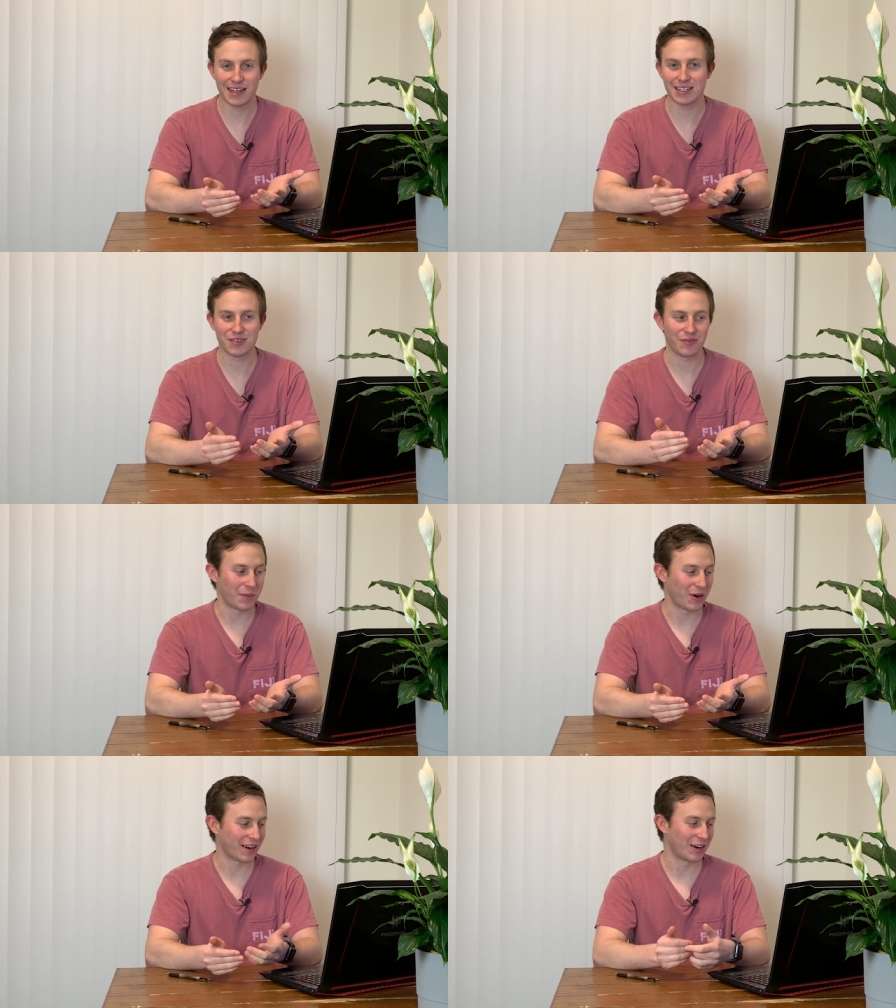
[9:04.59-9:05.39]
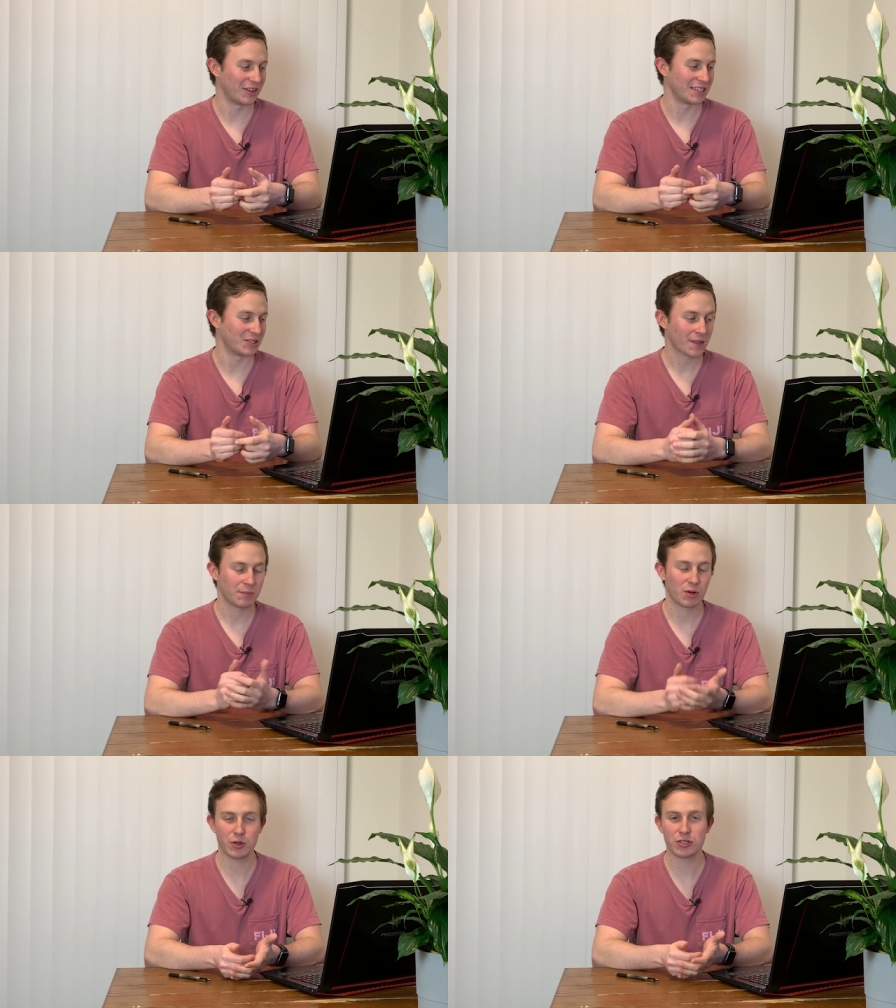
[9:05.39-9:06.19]
in the case of American Airlines.
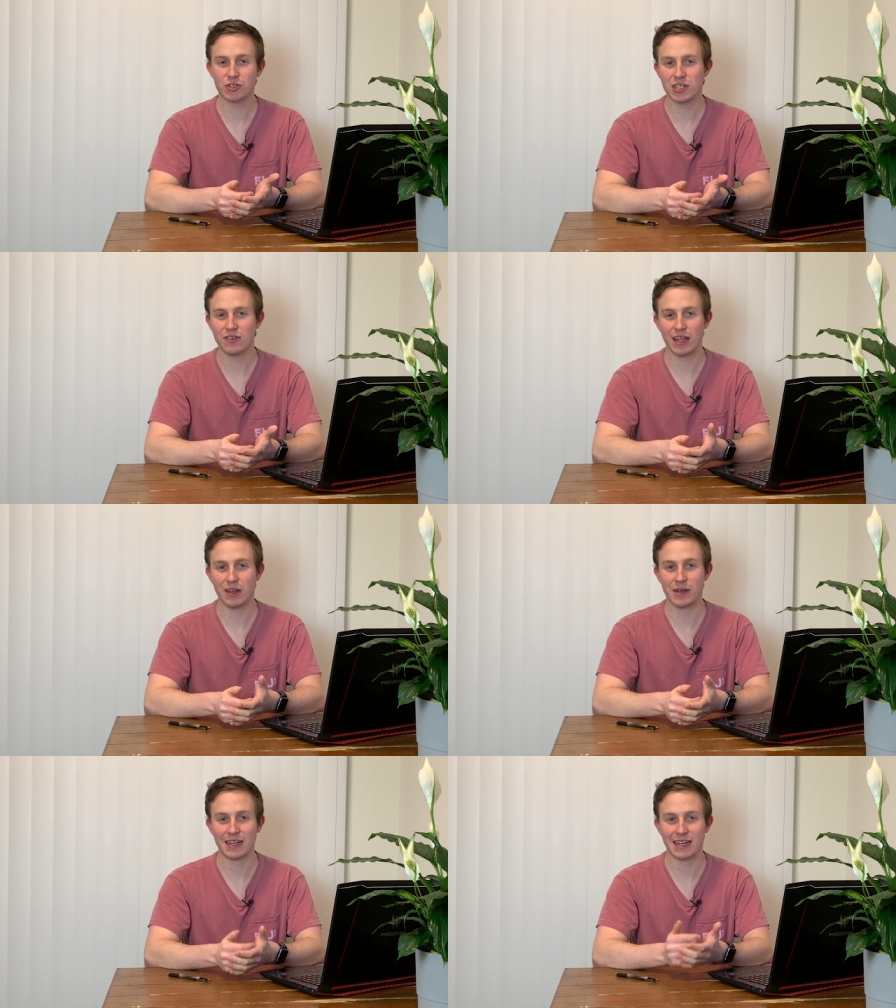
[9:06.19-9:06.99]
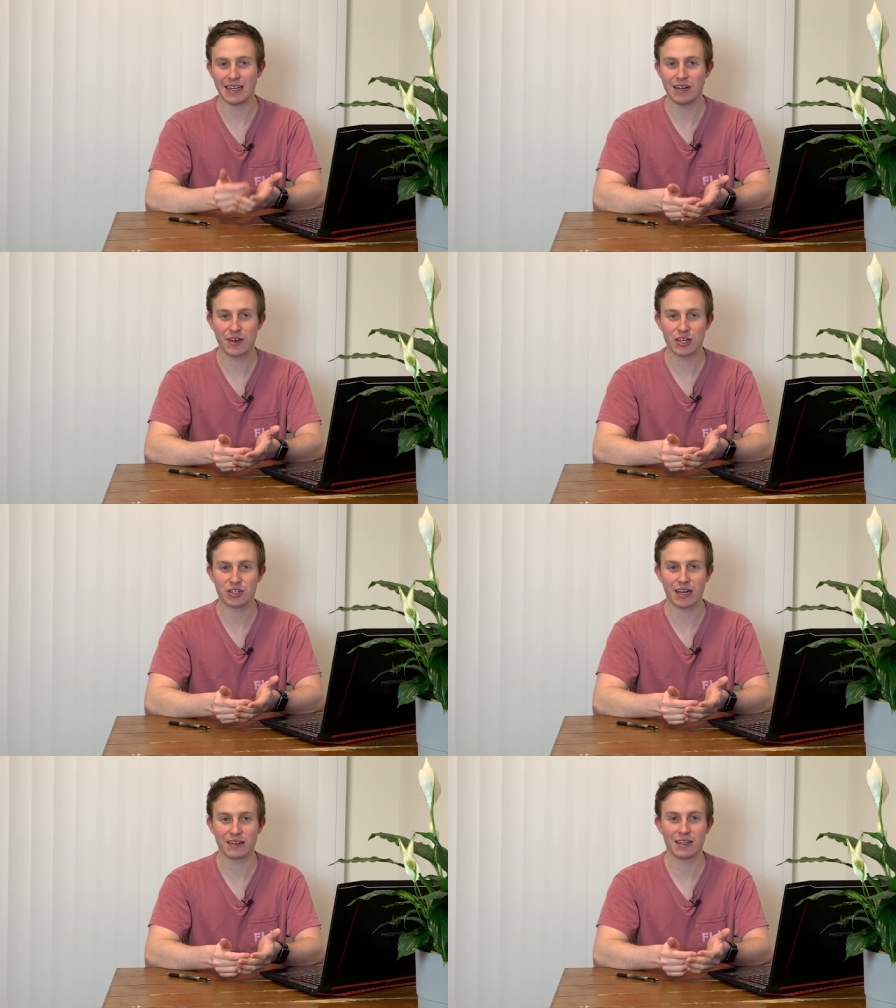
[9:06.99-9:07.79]
But research and development and
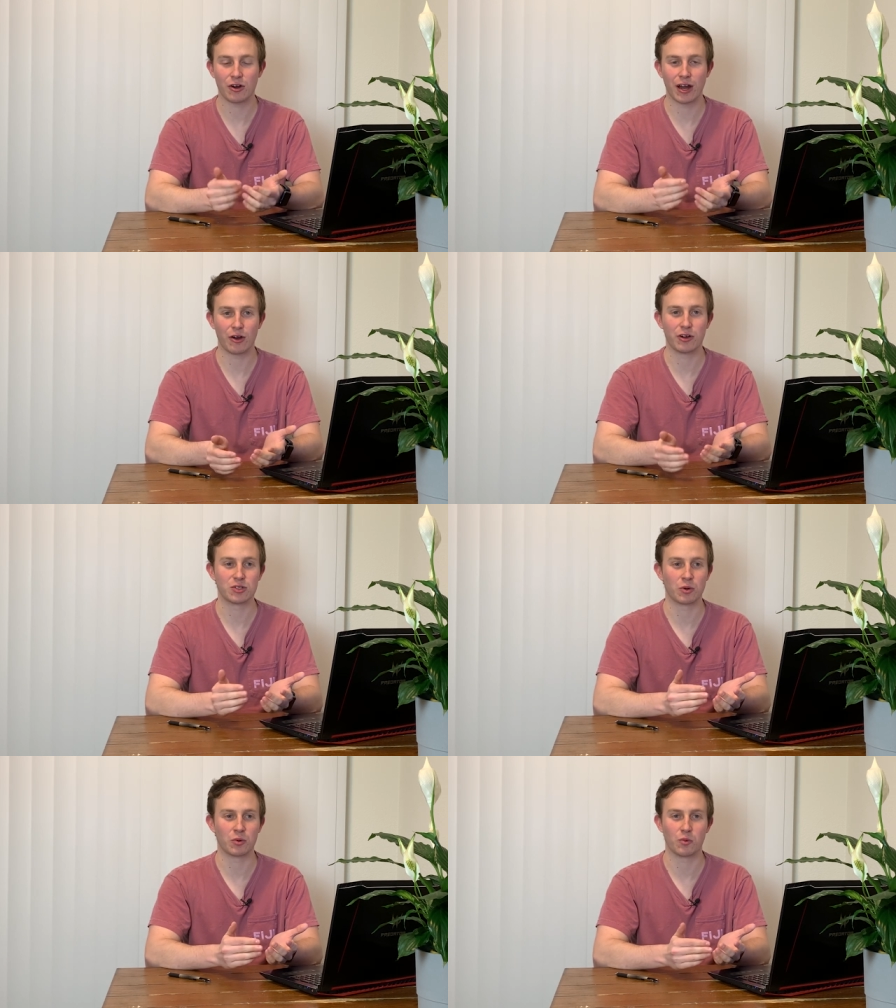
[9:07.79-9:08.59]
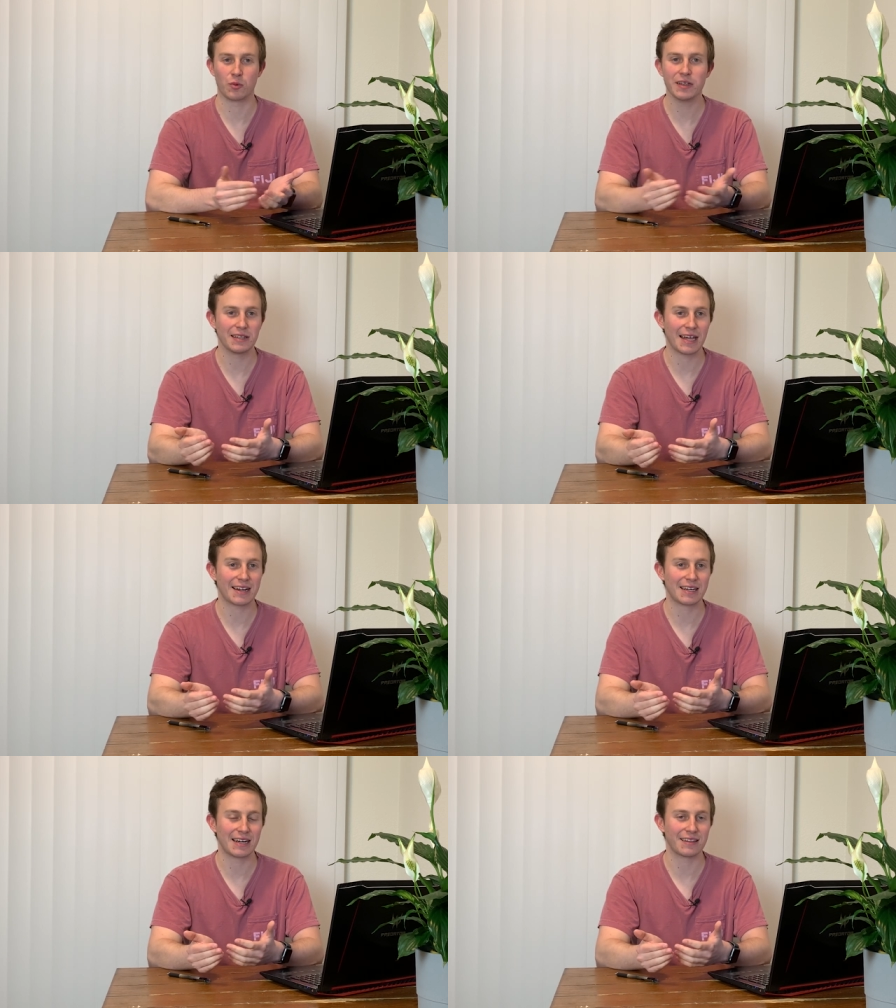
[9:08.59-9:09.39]
innovation, I think, are areas where we're really lacking.